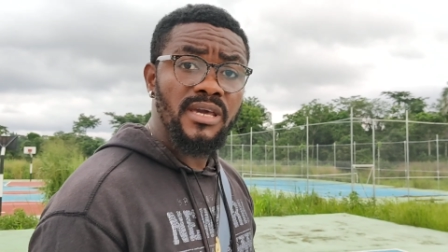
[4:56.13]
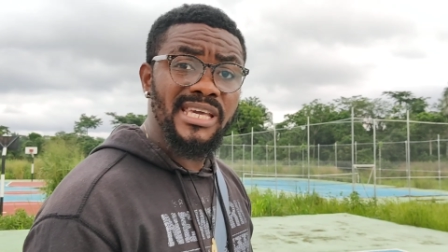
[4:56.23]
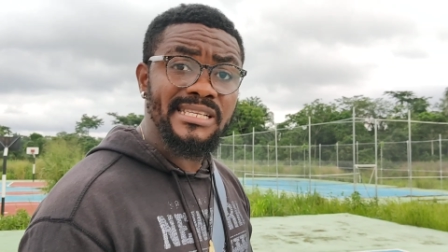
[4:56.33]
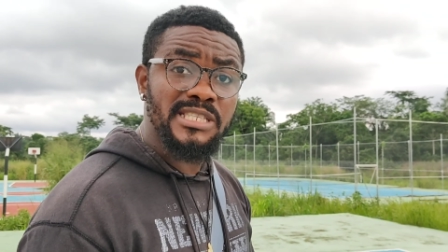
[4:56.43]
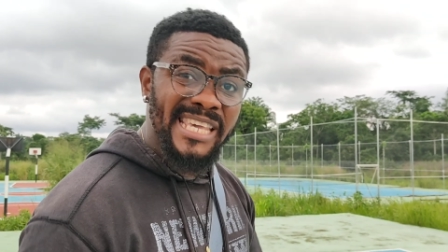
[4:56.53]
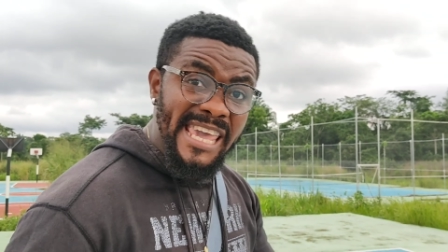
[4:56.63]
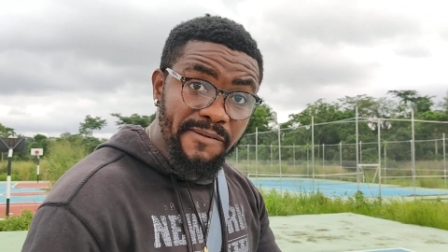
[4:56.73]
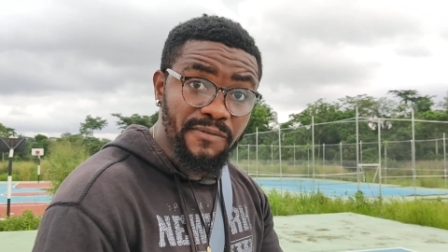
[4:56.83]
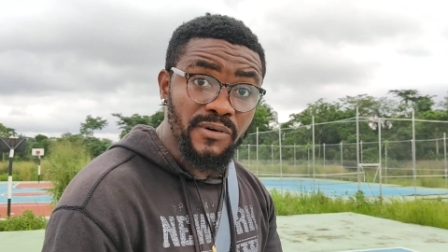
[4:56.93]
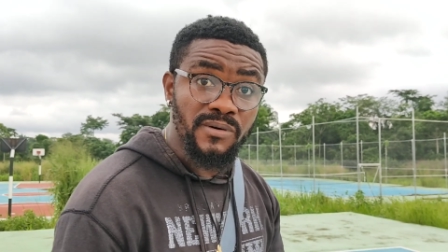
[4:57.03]
He's
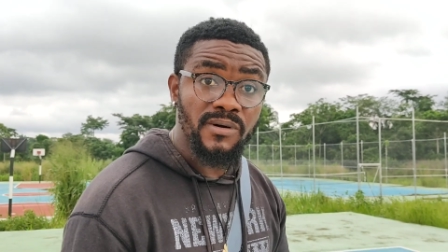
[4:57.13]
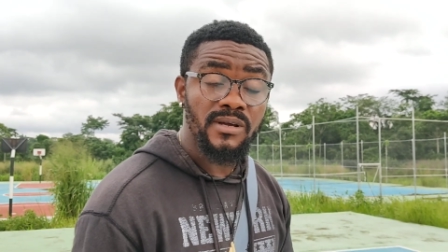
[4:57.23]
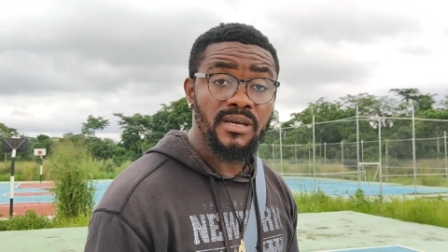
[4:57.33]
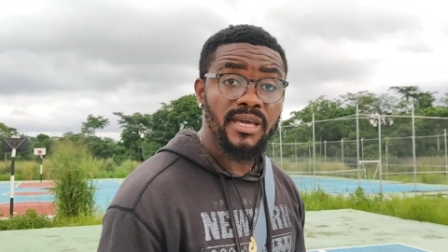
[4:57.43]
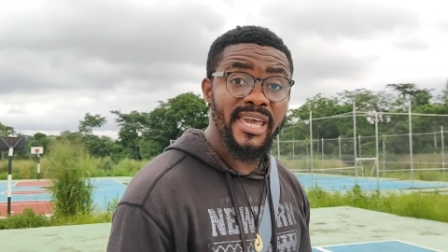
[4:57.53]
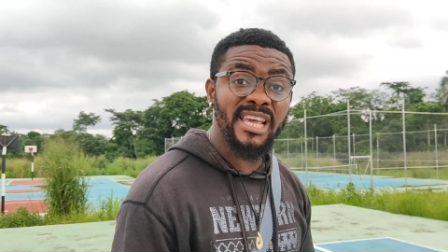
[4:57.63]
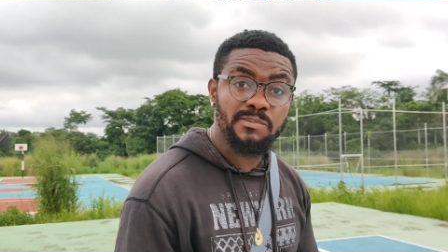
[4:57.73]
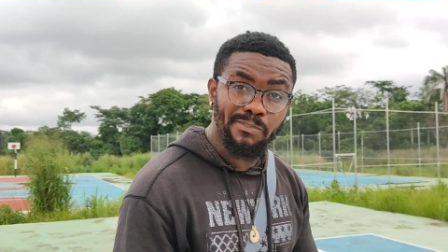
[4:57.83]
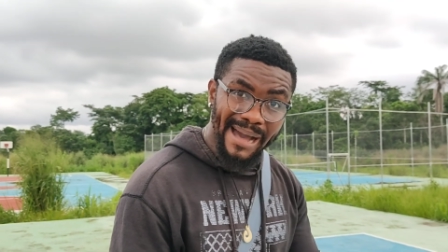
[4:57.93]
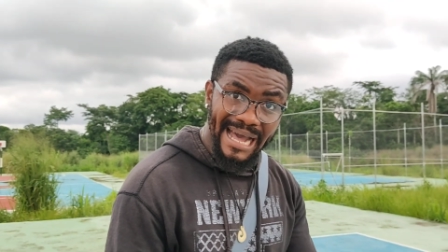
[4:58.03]
evil.
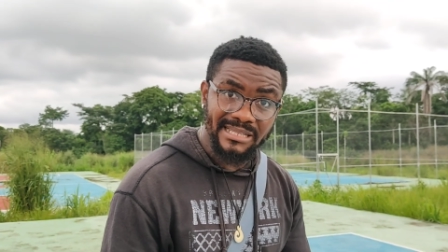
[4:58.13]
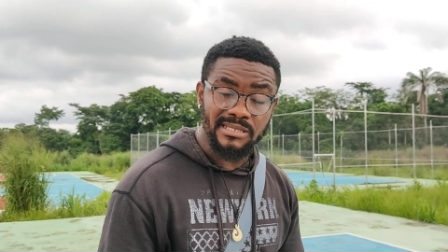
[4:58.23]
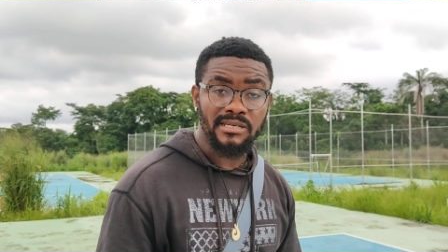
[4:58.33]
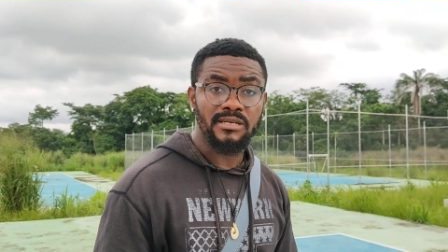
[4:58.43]
He's bad.